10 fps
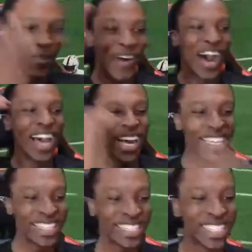
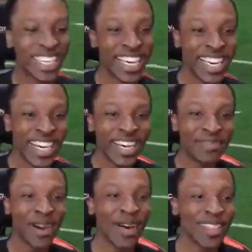what?
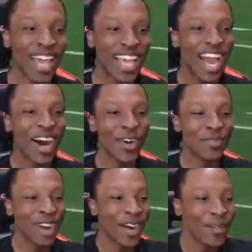Bro, like, oh,
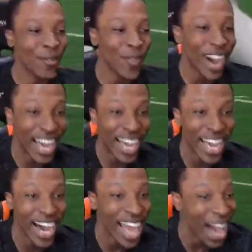bro, what?
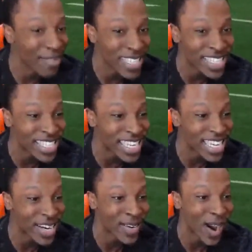I, I'm just sitting
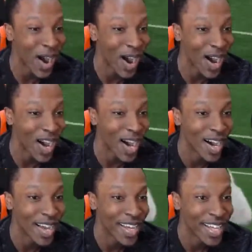here in awe.
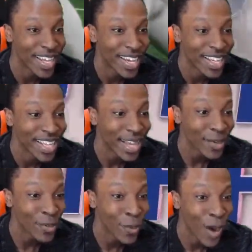Like,
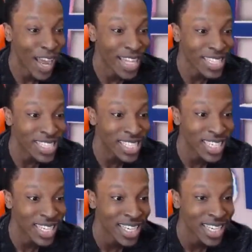what?
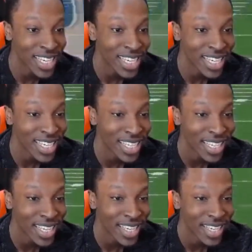
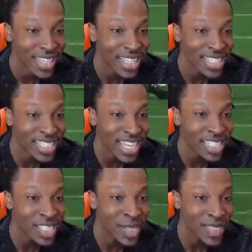This is like
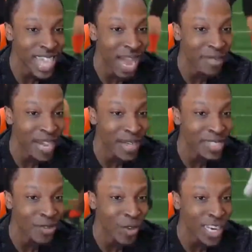two times now. It's
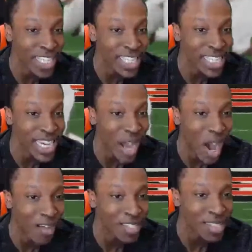ricocheted
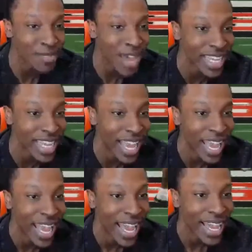off somebody,
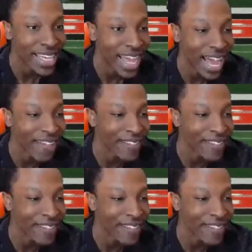and I've